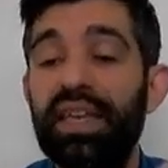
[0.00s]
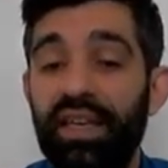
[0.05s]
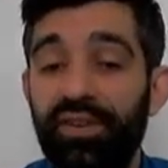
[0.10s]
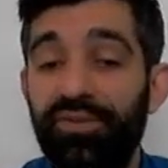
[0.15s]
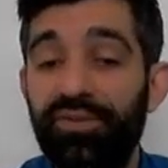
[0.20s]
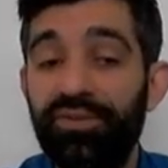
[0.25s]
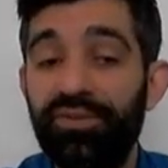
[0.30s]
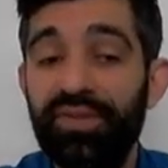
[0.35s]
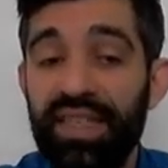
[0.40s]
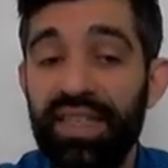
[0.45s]

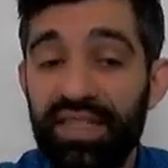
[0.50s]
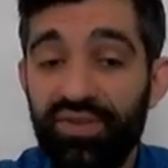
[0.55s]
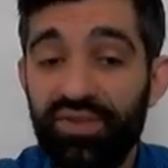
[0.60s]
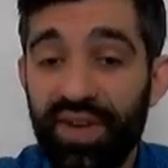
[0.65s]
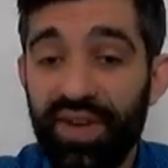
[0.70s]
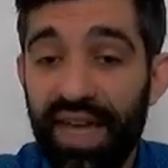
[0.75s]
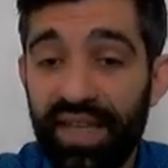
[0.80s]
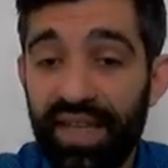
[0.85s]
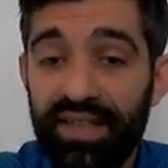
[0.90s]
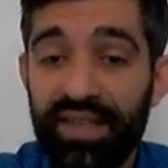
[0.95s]
if this
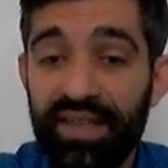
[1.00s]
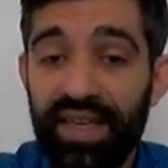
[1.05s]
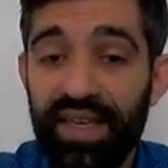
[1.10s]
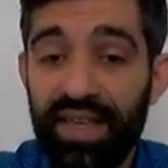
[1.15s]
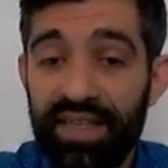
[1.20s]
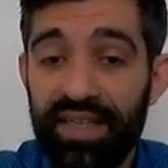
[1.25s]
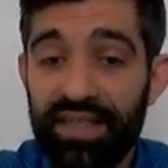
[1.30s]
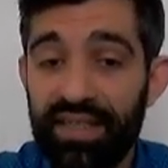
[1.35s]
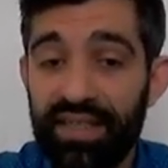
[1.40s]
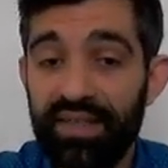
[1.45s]
rate
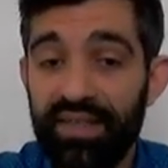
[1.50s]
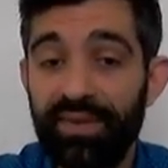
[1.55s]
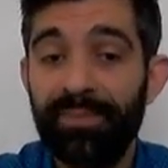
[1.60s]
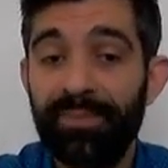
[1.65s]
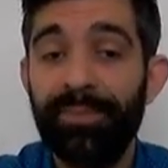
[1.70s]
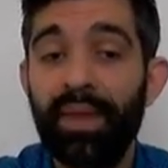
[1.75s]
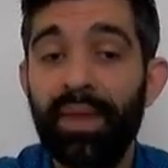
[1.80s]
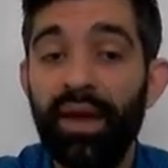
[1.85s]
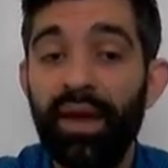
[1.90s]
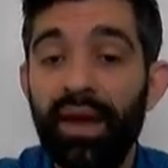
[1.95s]
is
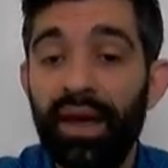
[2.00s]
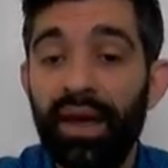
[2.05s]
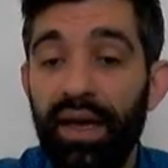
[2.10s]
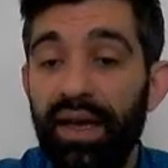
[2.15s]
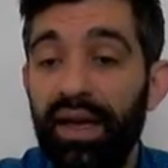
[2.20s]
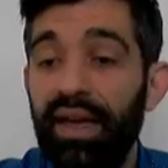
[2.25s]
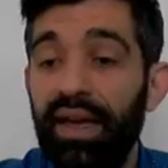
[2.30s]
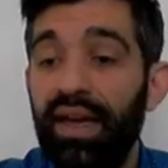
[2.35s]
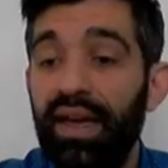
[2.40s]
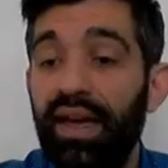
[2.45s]

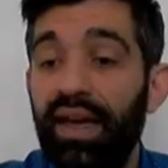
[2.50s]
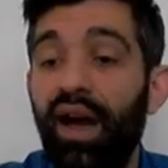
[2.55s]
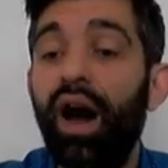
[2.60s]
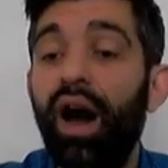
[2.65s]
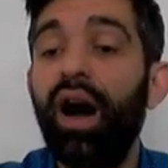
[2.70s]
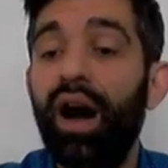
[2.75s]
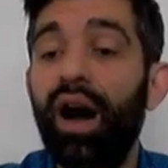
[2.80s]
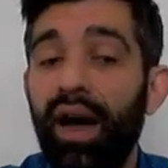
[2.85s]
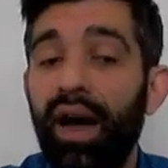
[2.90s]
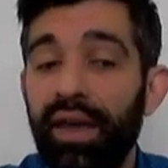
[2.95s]

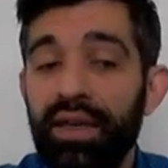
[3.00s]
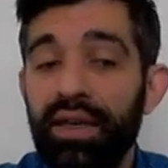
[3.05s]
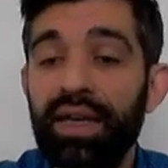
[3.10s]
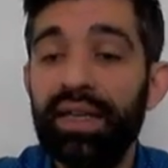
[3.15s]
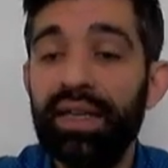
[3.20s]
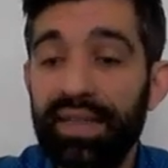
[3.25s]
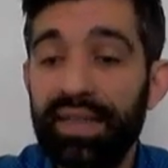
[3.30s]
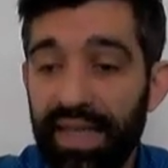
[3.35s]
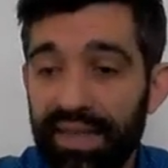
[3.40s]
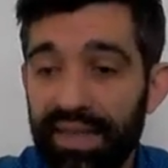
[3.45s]
high,
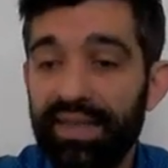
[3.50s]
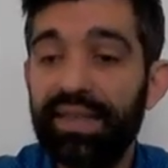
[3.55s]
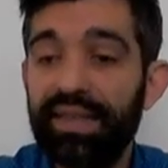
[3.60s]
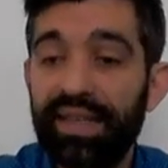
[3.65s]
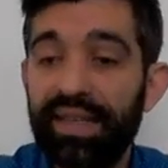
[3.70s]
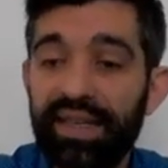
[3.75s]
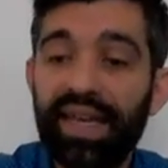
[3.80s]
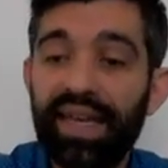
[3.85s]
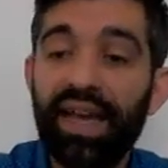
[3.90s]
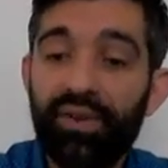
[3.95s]
then
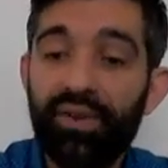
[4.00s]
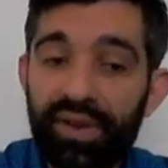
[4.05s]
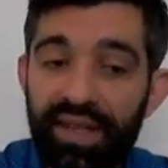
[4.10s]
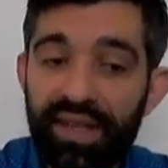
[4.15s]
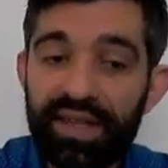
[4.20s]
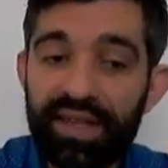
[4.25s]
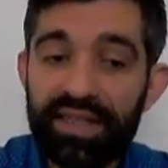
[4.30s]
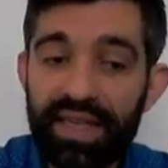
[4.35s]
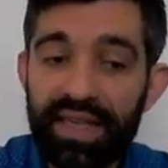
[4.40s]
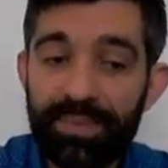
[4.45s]

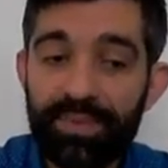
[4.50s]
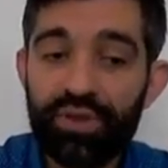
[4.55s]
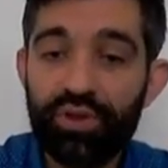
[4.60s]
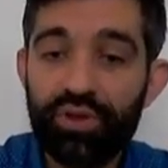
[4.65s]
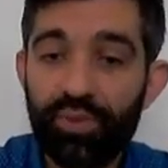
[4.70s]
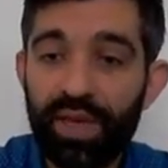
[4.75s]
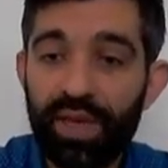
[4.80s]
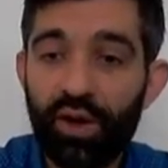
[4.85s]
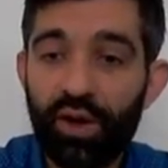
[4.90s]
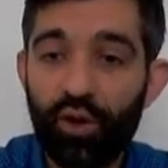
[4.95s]
everything seems
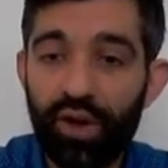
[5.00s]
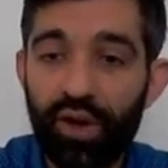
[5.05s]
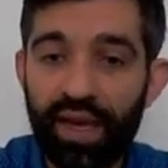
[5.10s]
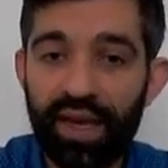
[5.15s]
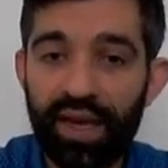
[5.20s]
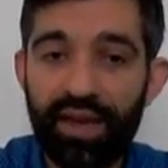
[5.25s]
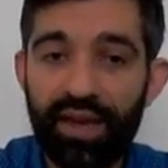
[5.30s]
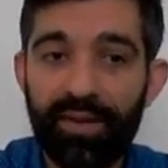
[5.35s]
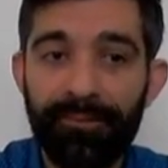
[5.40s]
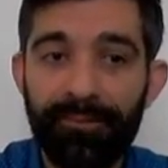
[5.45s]
to be
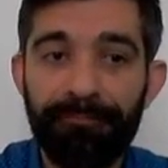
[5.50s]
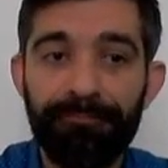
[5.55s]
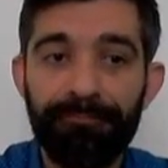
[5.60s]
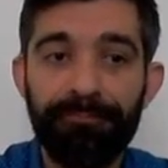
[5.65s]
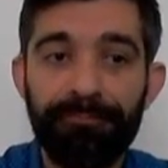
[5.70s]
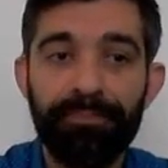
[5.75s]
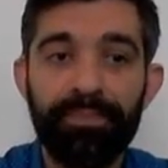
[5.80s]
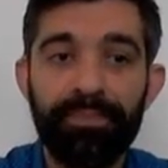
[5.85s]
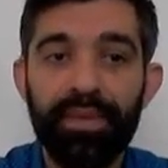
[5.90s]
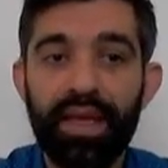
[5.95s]
okay.
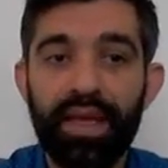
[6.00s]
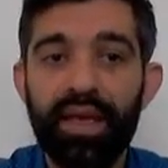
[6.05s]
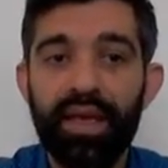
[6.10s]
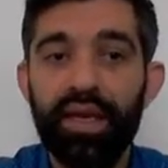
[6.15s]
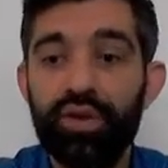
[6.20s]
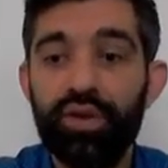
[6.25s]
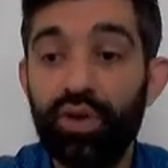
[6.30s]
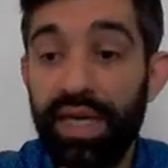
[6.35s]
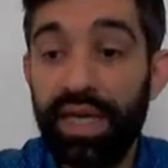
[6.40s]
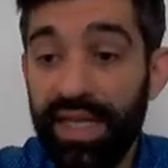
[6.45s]

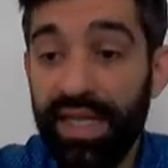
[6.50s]
So